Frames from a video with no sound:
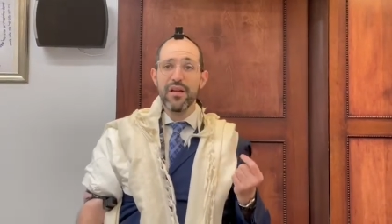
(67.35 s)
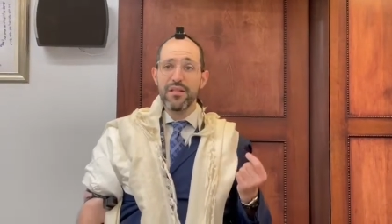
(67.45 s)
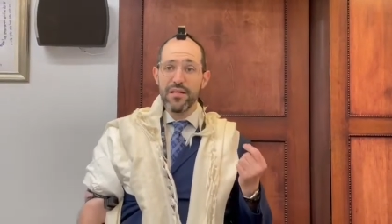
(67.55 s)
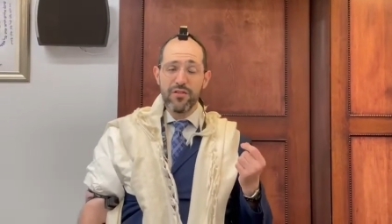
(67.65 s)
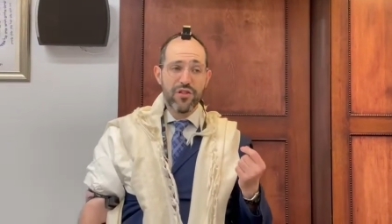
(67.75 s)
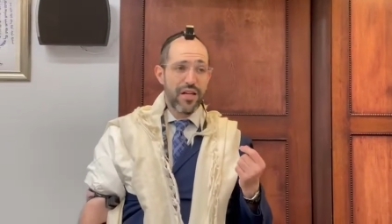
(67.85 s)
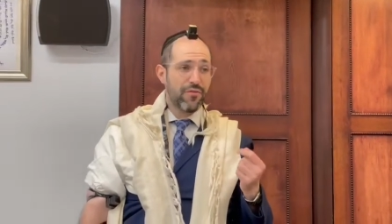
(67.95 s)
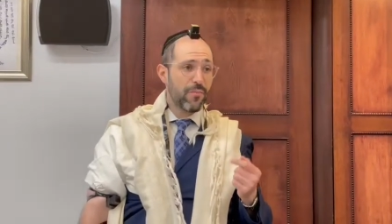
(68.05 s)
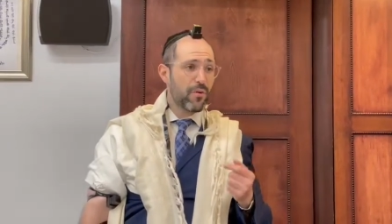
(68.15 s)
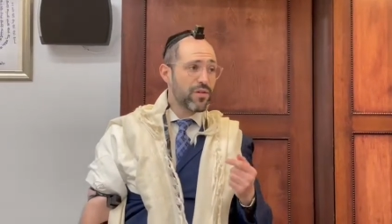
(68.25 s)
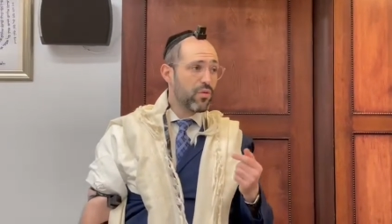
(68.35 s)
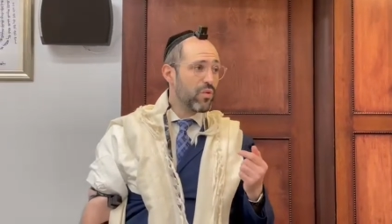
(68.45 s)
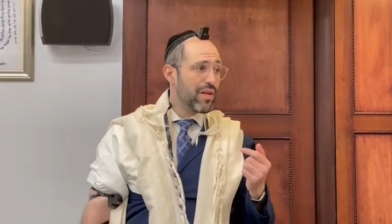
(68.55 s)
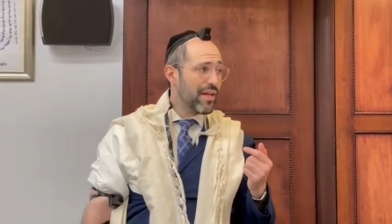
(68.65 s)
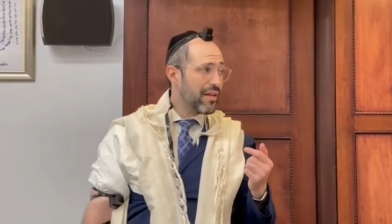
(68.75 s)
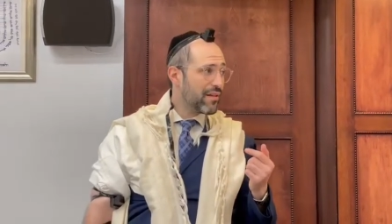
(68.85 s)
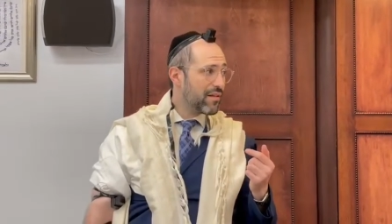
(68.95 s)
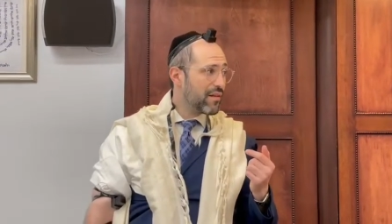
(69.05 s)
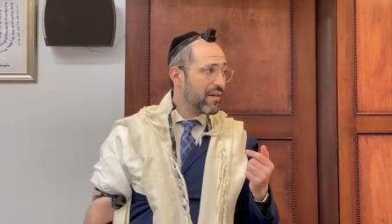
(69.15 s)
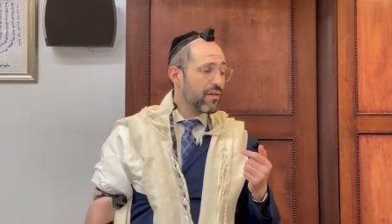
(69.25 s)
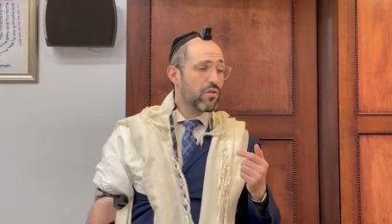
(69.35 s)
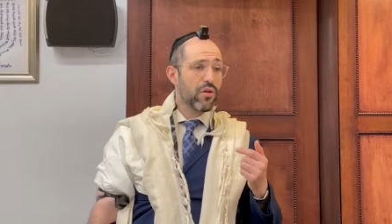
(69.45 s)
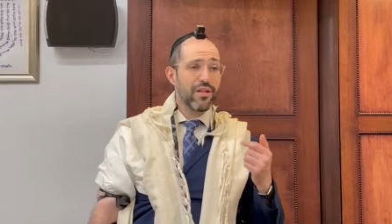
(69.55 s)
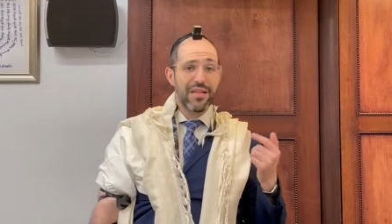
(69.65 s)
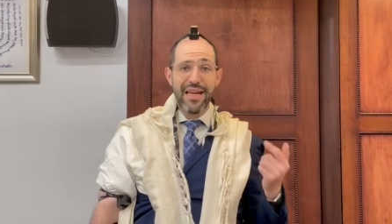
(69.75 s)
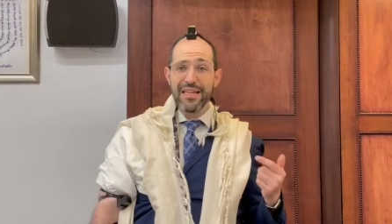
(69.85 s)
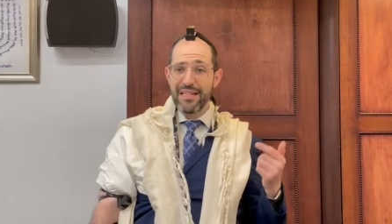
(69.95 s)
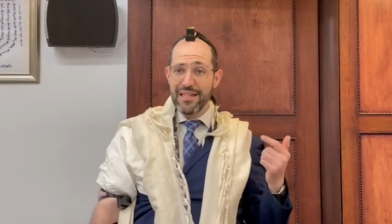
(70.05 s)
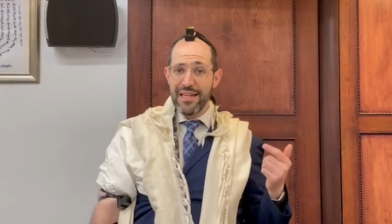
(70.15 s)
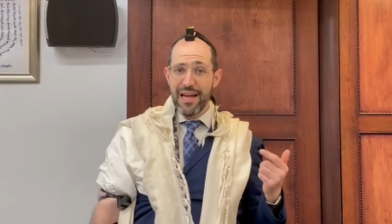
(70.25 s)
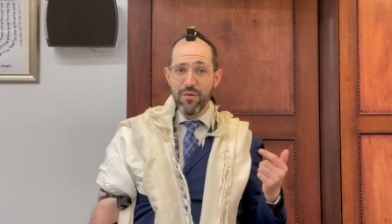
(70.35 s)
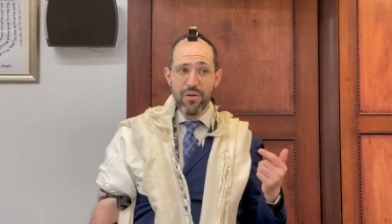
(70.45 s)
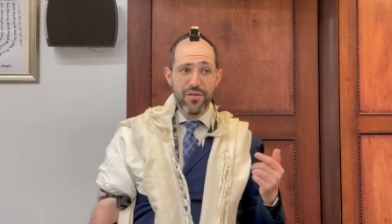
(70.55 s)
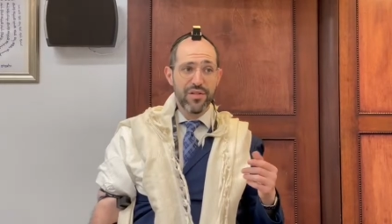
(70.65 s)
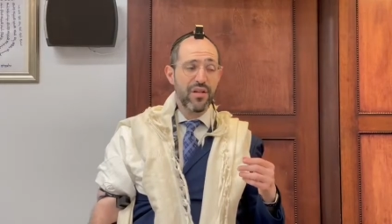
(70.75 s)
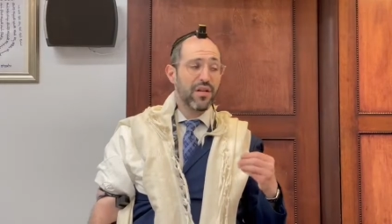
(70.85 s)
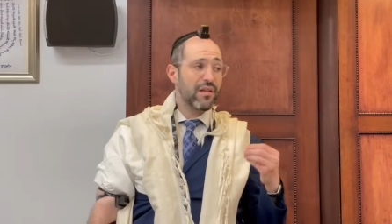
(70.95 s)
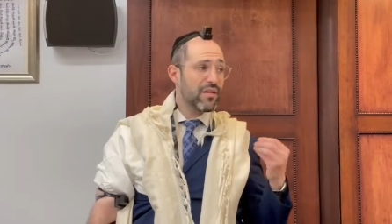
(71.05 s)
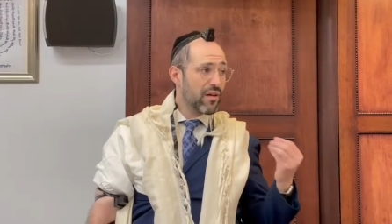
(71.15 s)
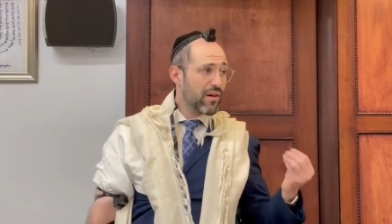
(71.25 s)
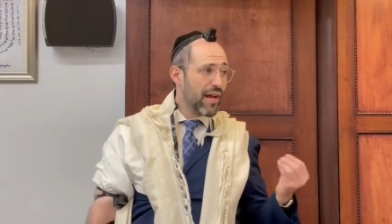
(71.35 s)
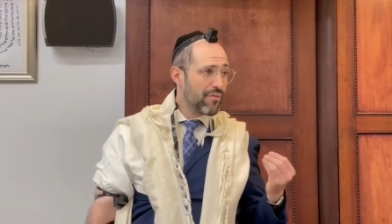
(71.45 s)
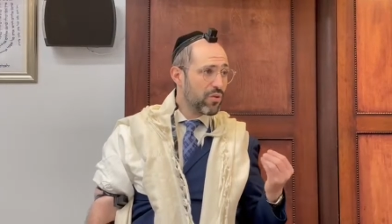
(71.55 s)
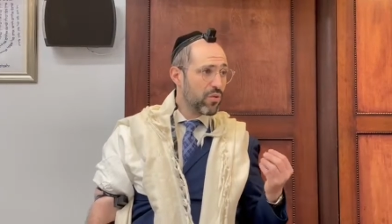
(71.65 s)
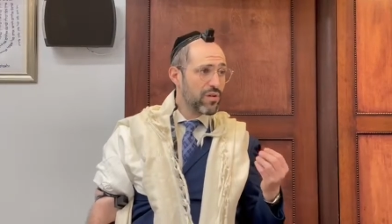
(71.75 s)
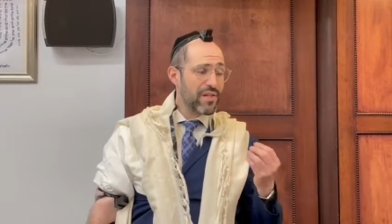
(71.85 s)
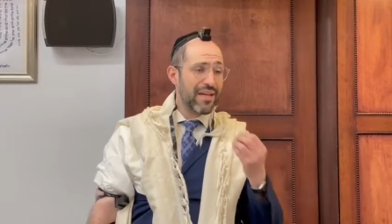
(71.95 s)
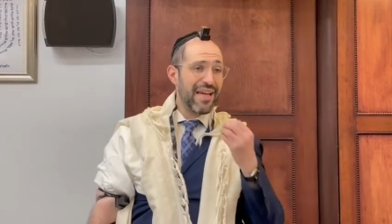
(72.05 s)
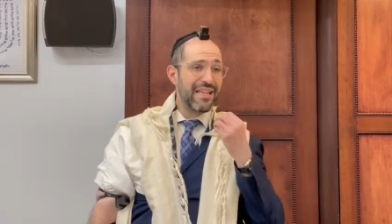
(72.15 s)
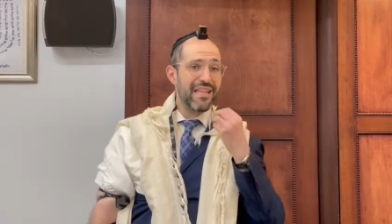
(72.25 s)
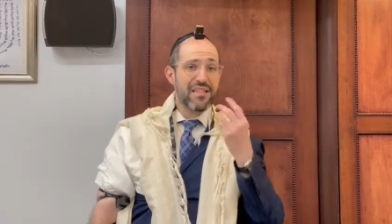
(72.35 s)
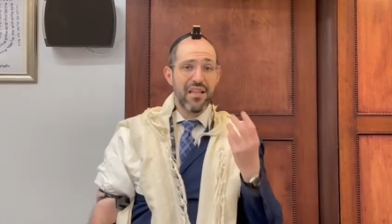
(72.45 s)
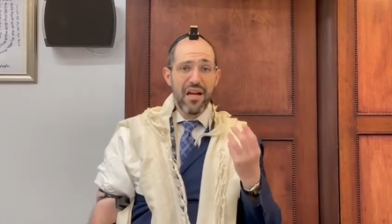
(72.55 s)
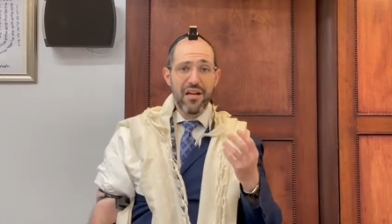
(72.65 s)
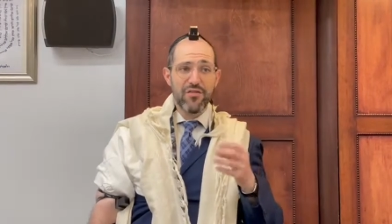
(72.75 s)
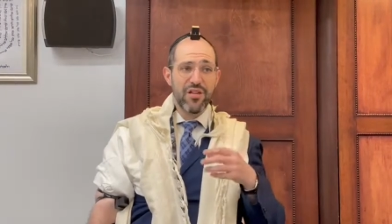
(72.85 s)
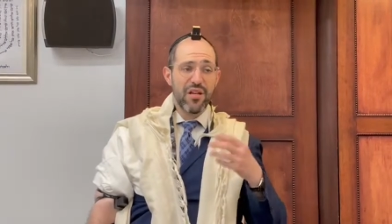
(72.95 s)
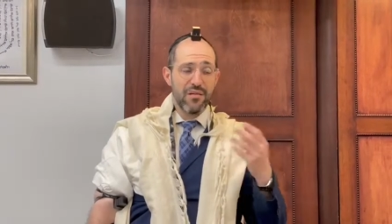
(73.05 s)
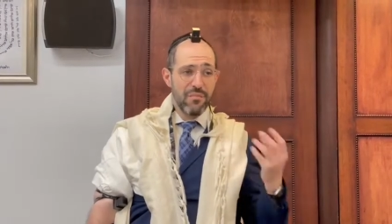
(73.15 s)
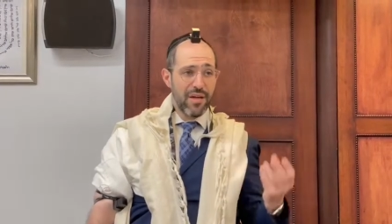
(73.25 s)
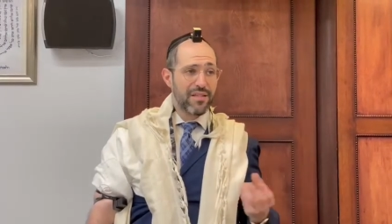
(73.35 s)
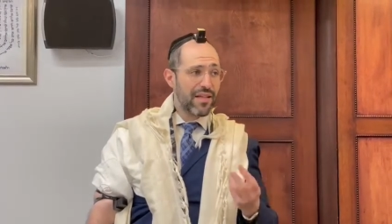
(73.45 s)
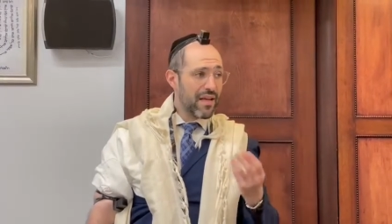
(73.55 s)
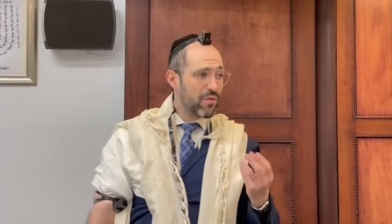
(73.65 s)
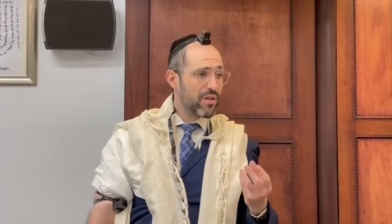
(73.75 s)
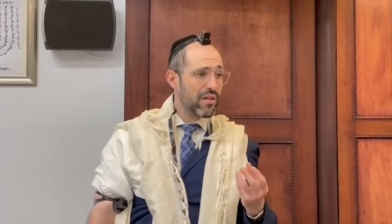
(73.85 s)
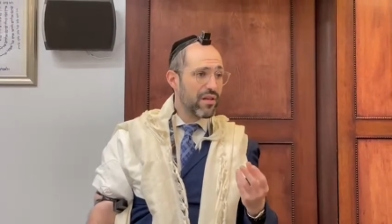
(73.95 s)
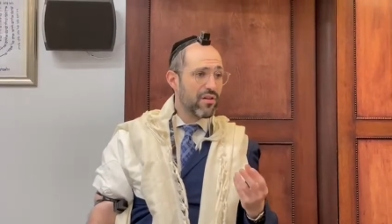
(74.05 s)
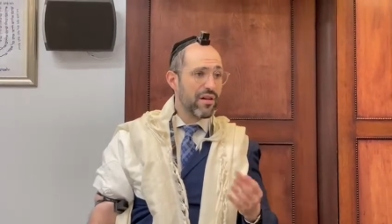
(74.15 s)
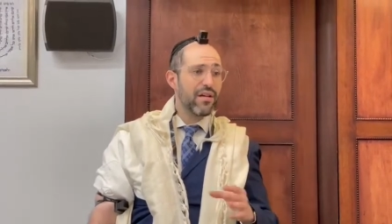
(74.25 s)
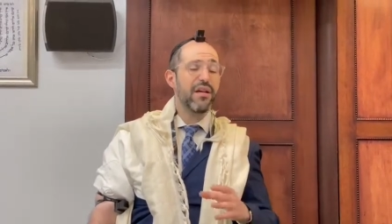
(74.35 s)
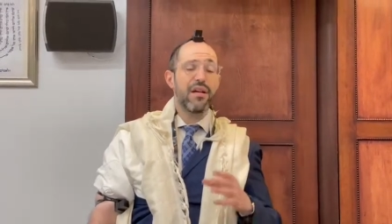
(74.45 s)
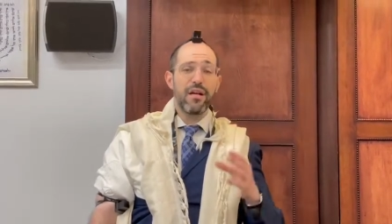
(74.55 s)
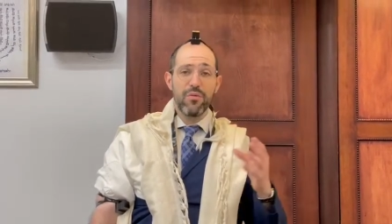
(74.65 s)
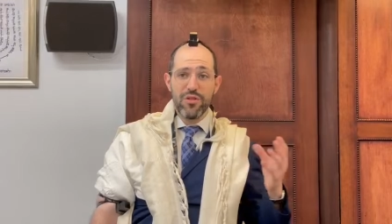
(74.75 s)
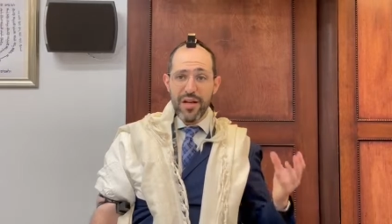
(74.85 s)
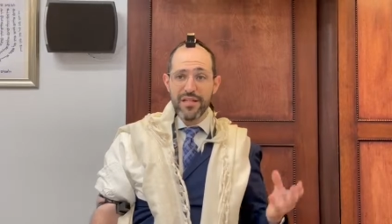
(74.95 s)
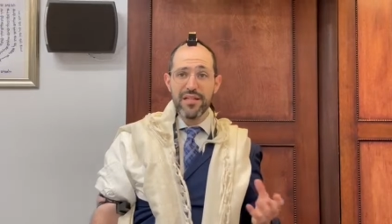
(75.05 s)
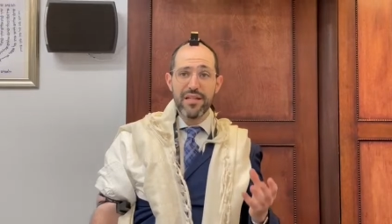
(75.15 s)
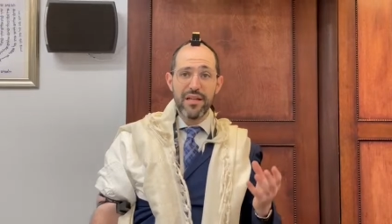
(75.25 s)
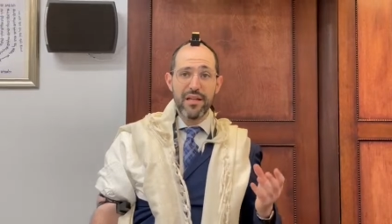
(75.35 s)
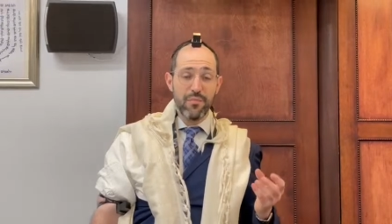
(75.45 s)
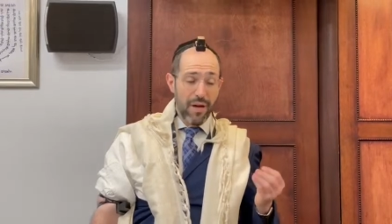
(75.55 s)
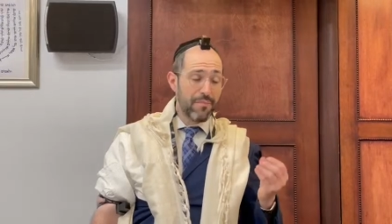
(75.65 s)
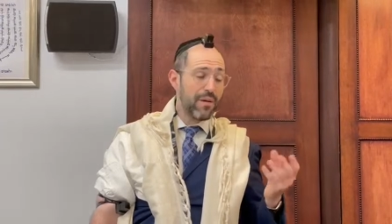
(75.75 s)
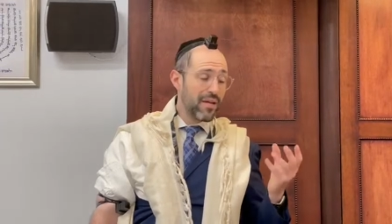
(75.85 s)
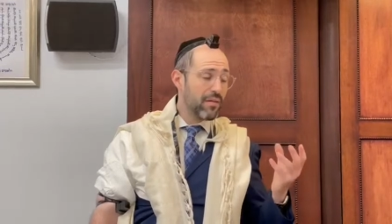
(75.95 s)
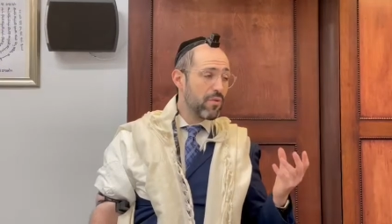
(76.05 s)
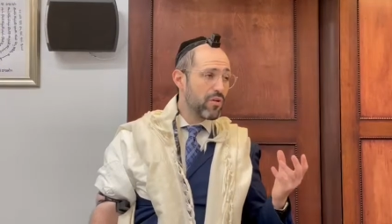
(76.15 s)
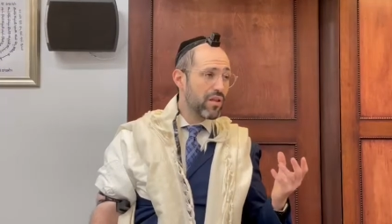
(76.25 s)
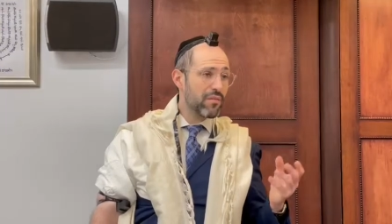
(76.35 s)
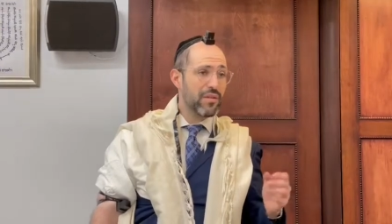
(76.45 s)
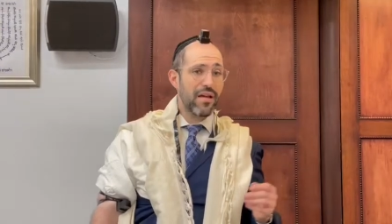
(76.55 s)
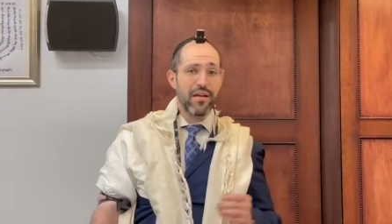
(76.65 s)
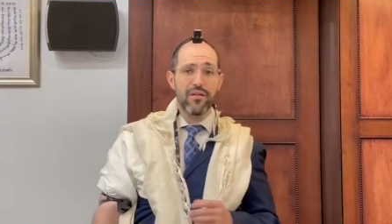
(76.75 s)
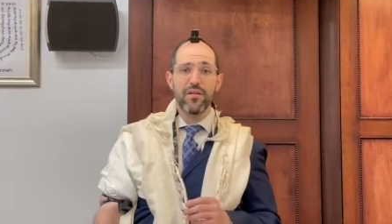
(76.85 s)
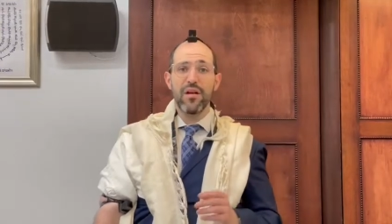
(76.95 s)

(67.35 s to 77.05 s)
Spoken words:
such that if a person would eat during the next 6 hours dairy afterwards, it can get dislodged, mixed together with the dairy, in which case he might be eating both of them together.